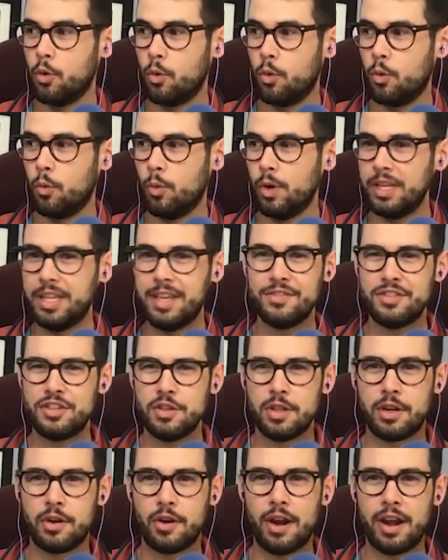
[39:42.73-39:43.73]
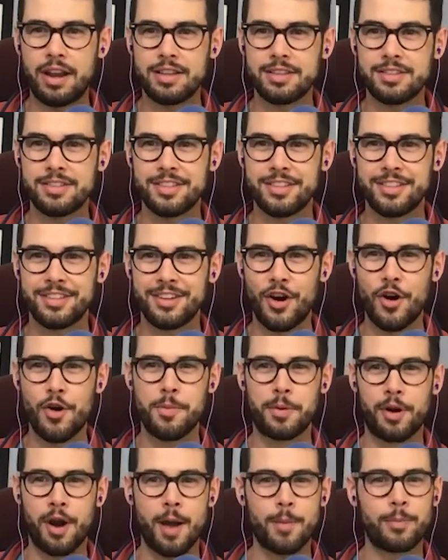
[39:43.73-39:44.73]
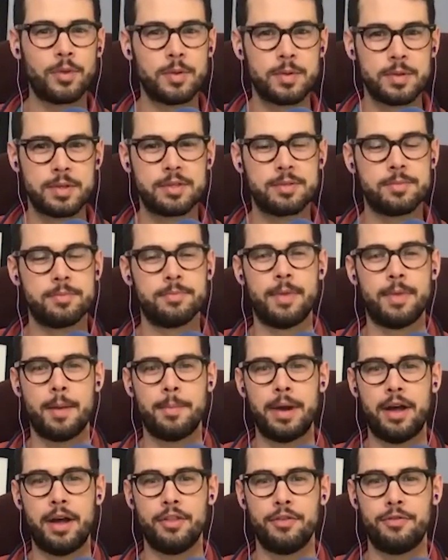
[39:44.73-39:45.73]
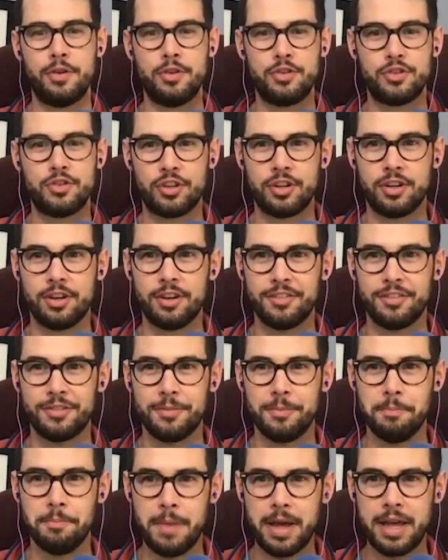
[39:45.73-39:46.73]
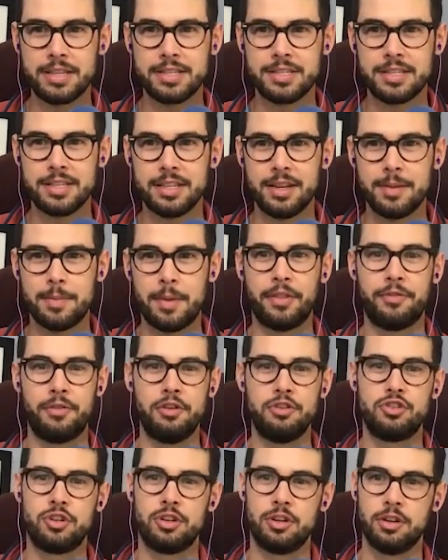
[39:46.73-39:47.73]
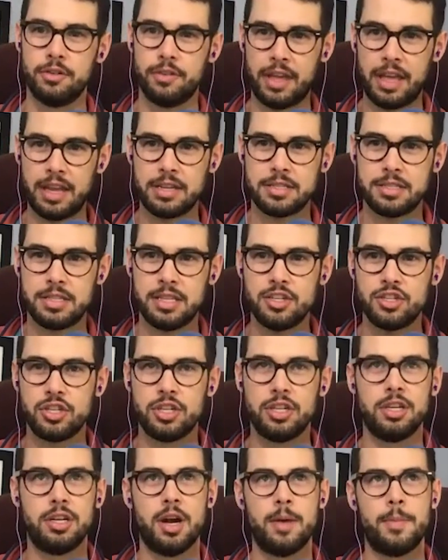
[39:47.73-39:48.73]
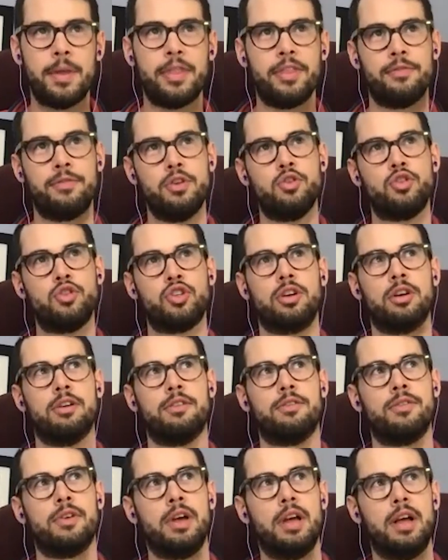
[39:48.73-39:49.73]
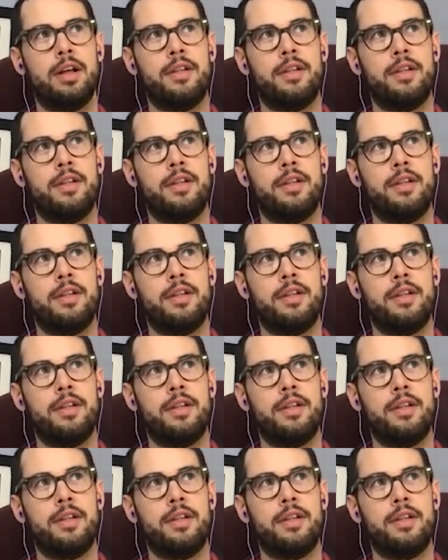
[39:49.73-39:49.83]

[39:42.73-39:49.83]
what gives you the greatest hope or optimism about the future of medicine, about the future of anesthesia, about the future of